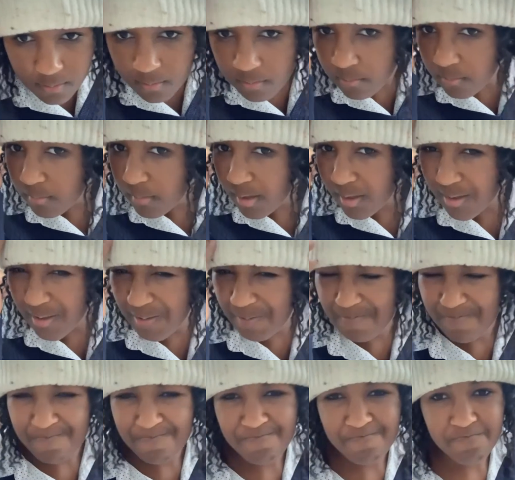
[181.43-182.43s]
like
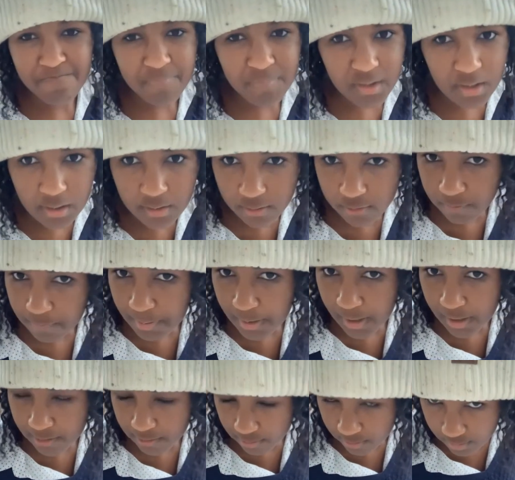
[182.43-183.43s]
kind of
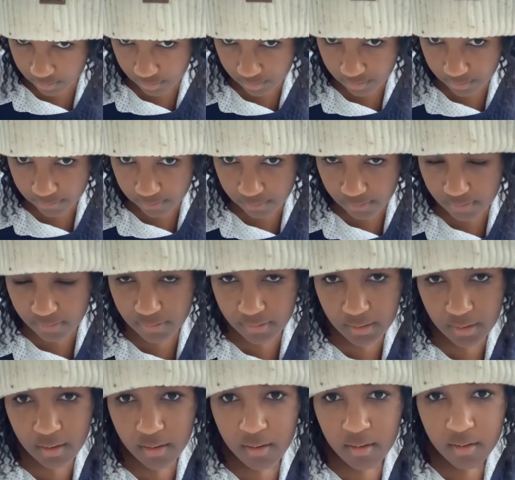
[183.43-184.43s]
pattern on it as you can
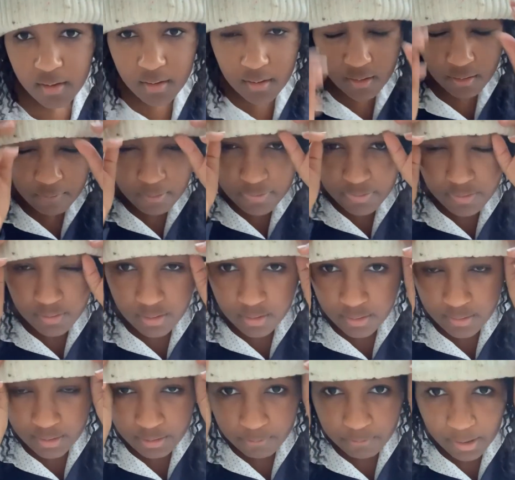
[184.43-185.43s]
see with the
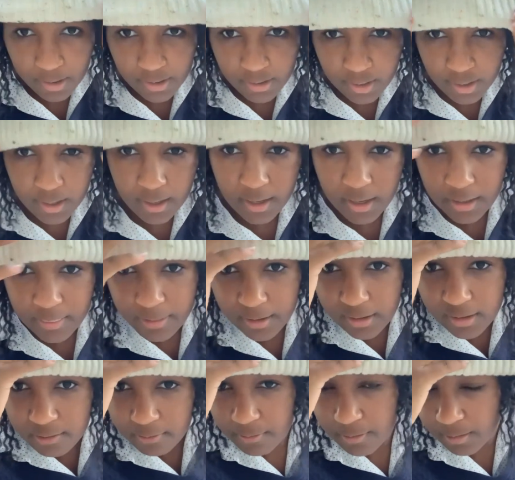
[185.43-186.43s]
like white hat and the
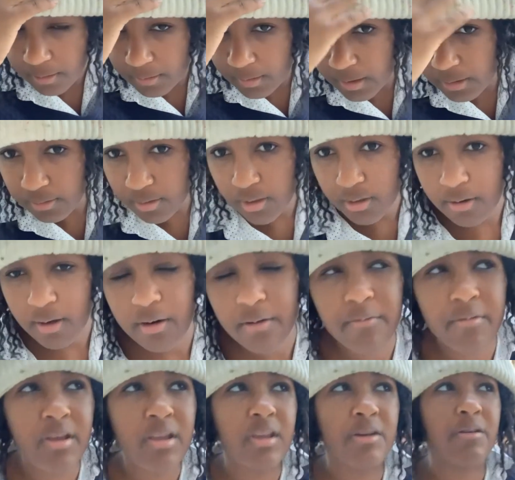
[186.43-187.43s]
cute little logo. I don't
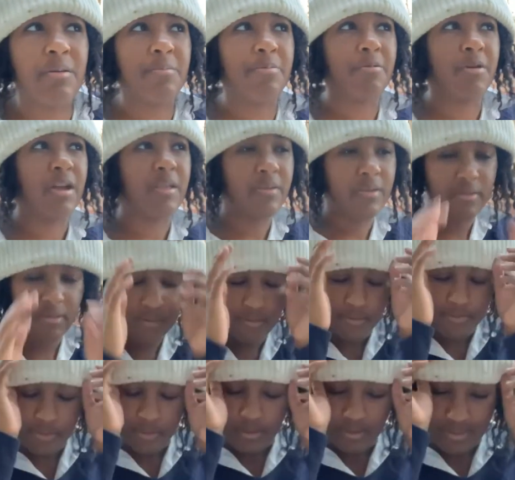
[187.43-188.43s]
really know what brand this is. I
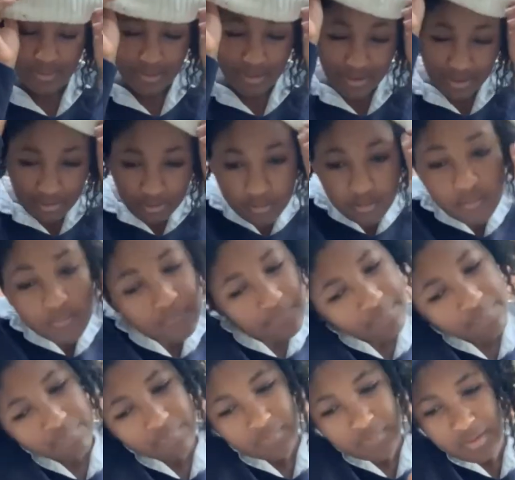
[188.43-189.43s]
think it's like,
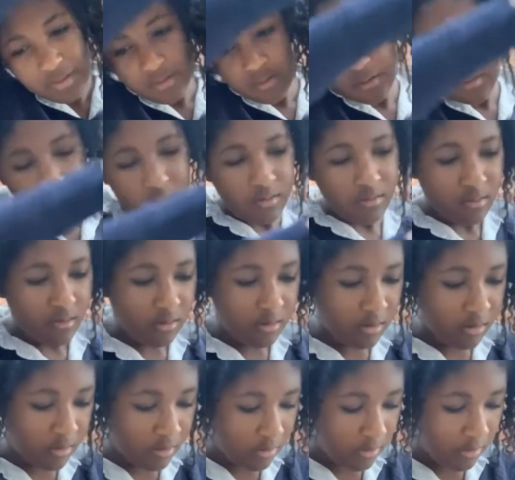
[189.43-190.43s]

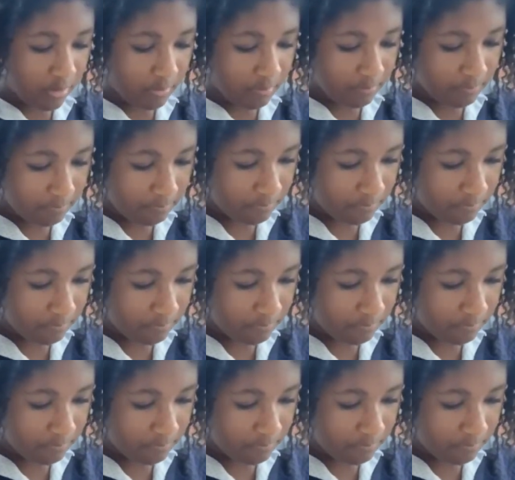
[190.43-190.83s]
um,